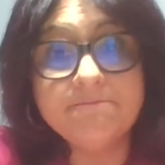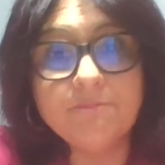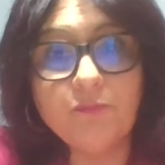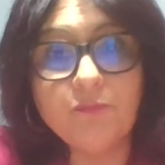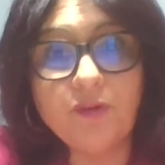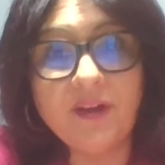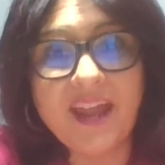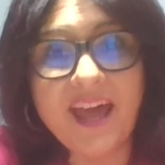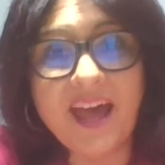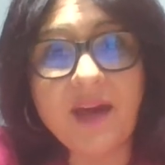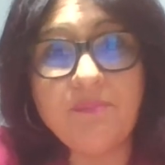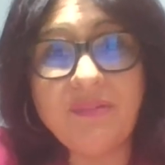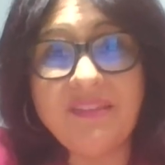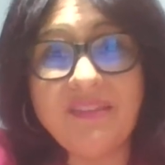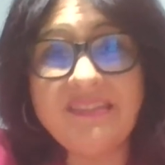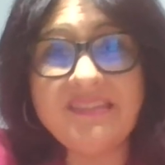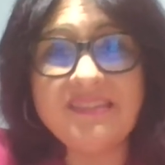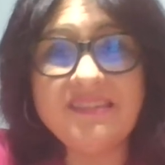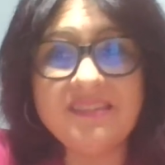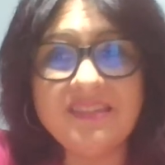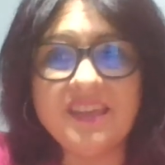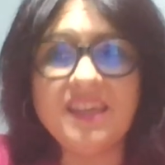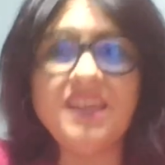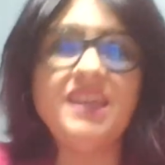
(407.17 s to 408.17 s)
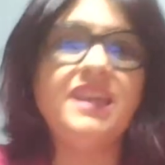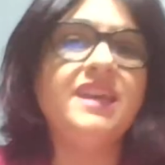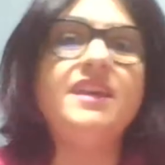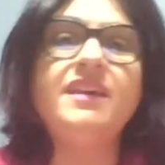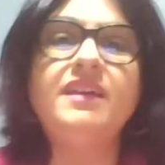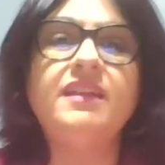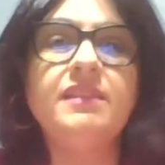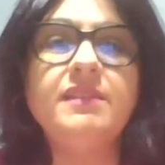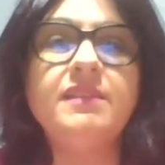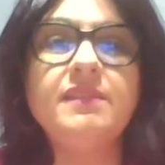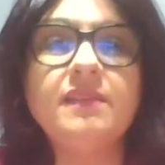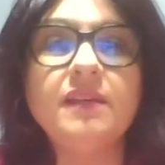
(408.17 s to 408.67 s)
What happens to the
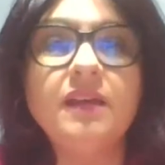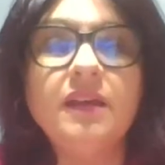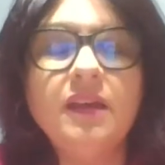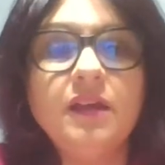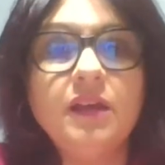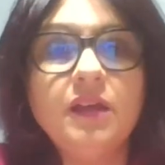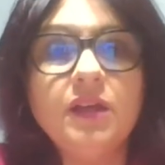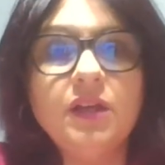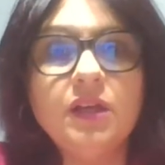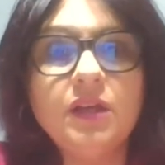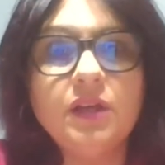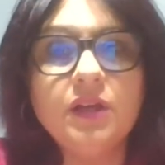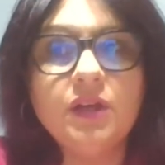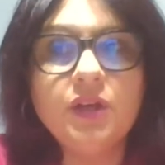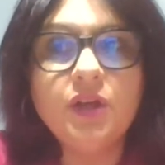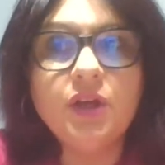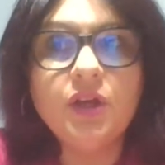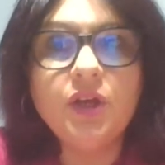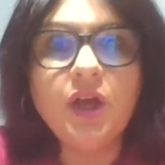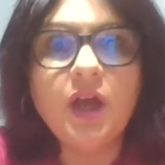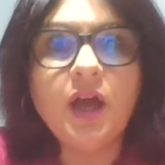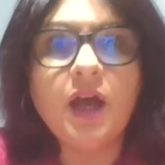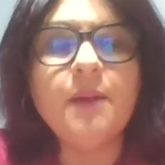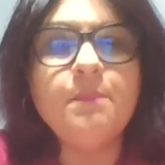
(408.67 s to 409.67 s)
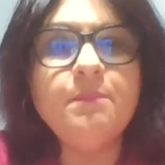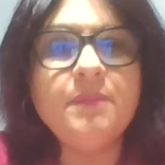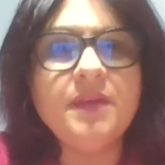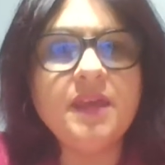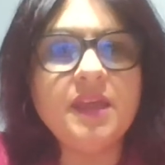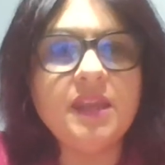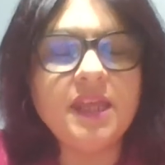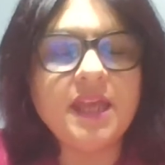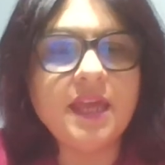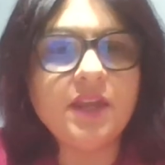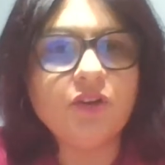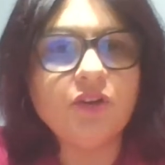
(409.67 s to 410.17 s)
kids? A
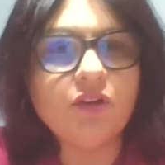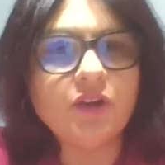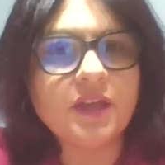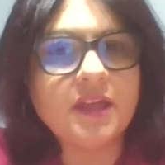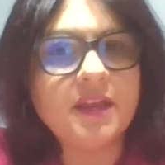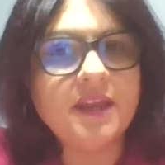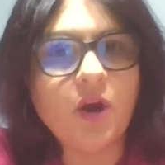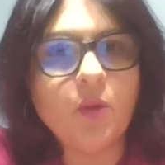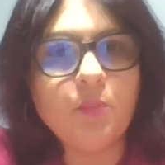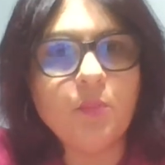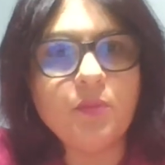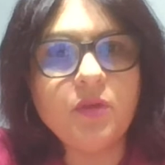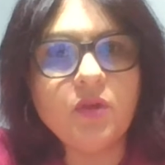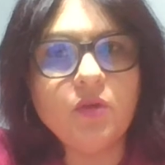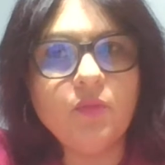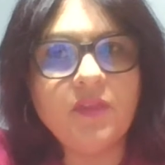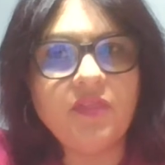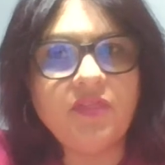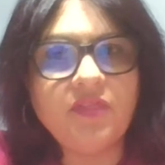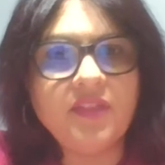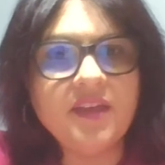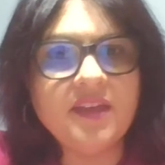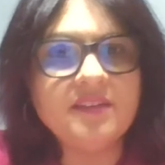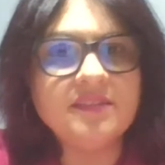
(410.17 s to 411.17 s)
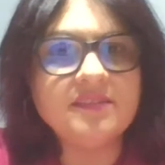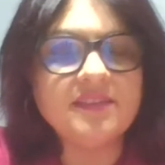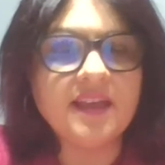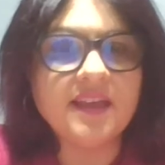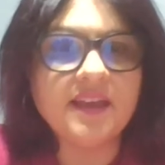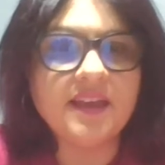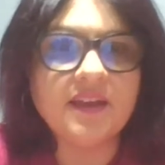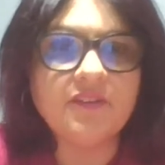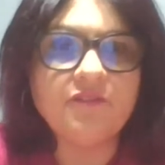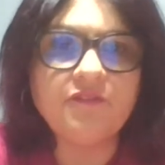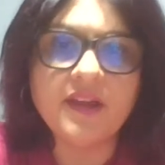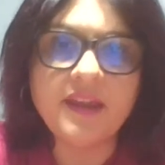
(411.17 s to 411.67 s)
mediator can help you with things
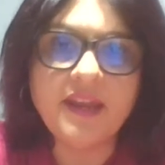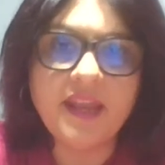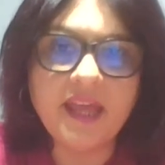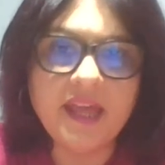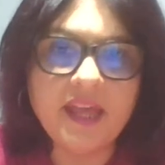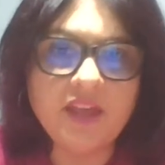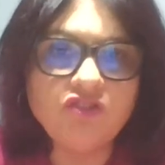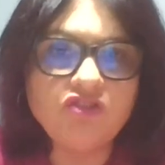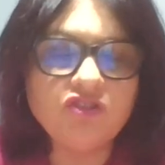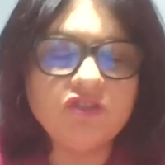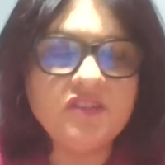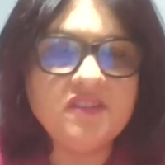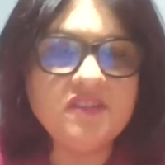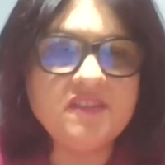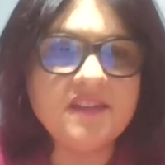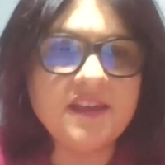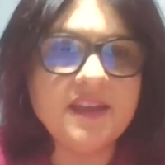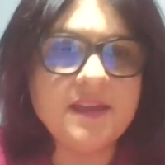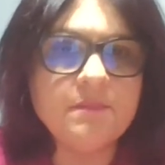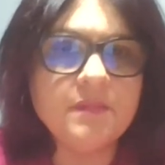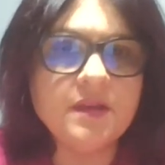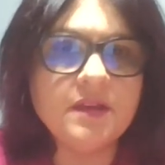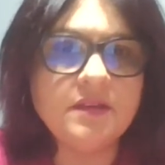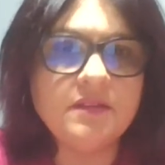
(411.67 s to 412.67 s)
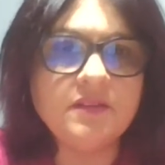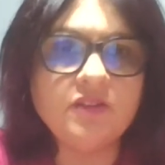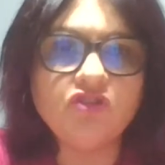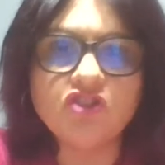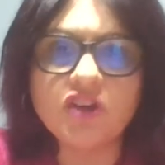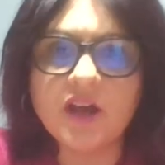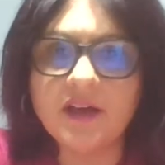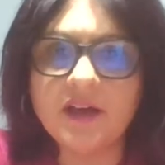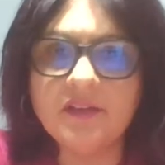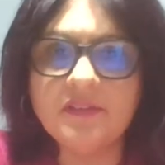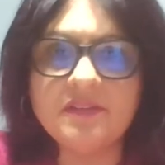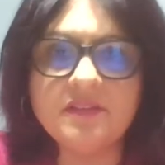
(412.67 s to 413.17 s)
like a financial statement,
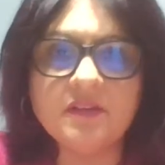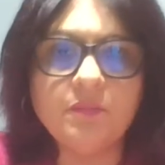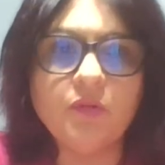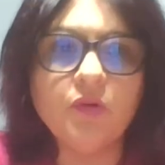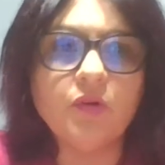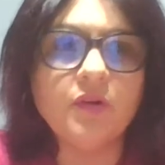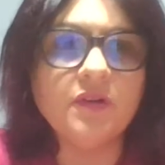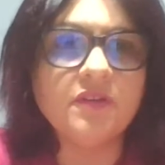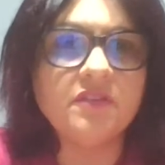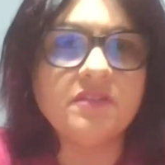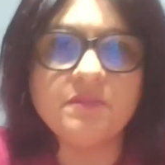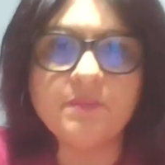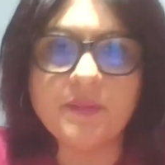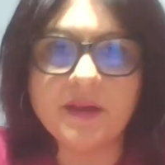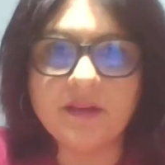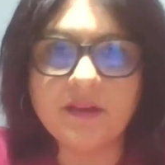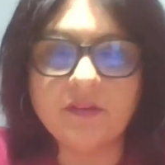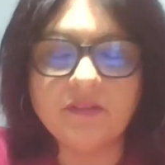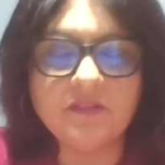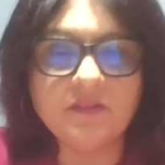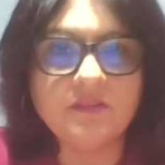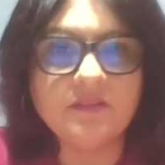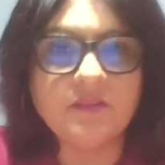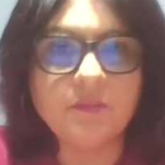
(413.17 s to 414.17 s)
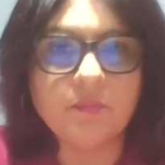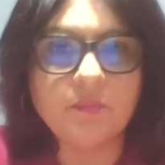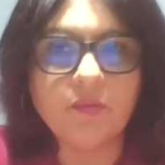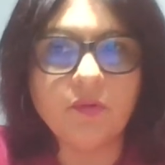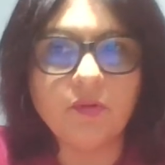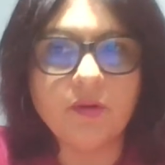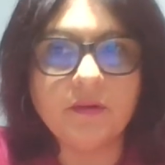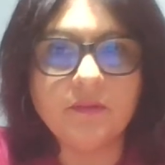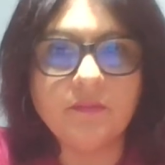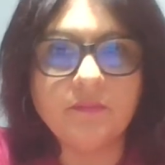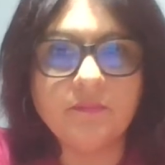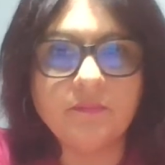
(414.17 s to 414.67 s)
child support, spousal
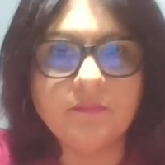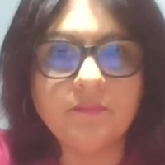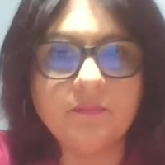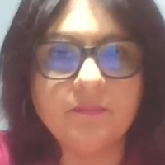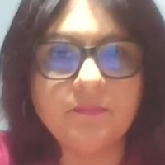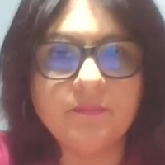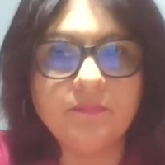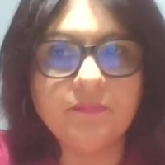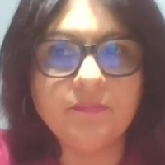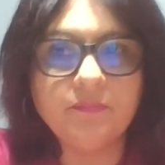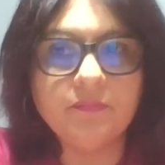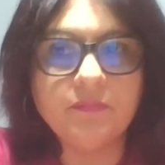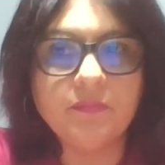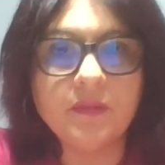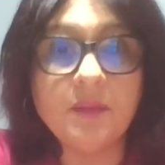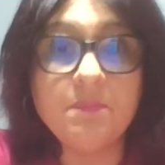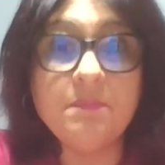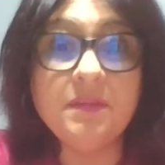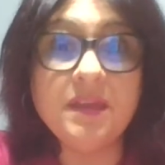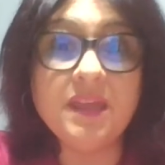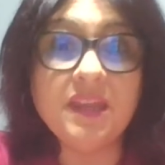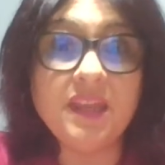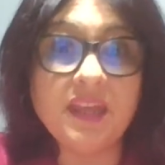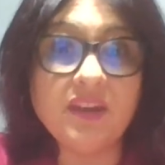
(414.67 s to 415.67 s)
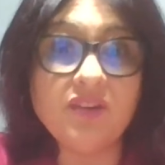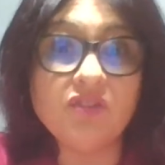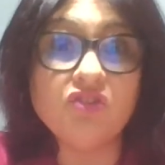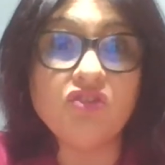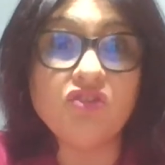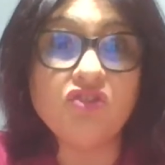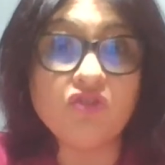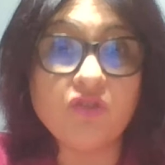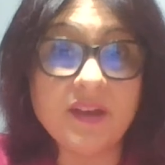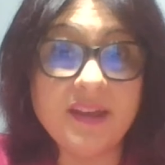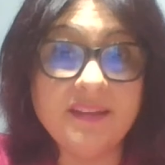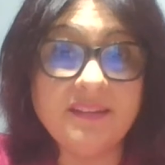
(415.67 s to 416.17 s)
support. A
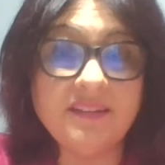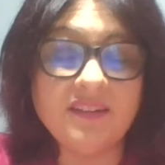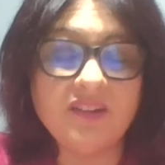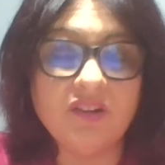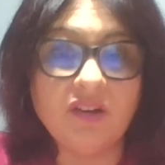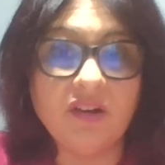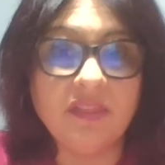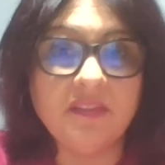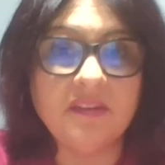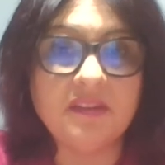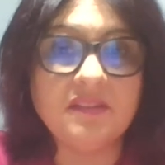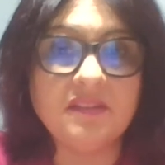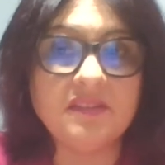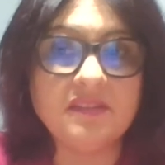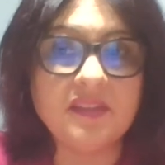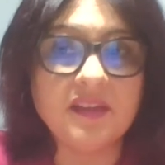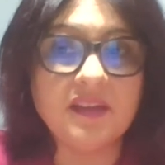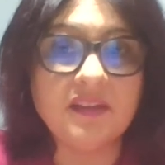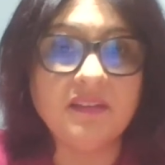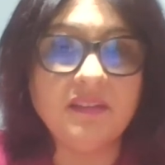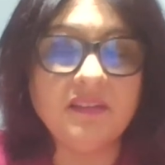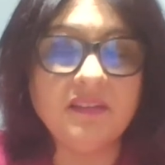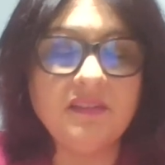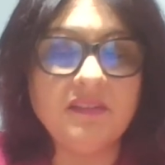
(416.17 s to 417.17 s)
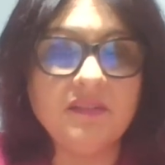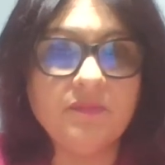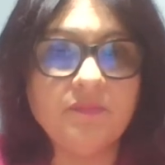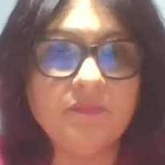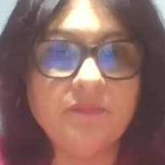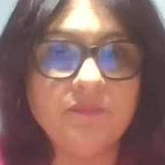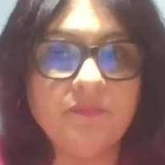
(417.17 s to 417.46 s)
mediator's trained in all these things.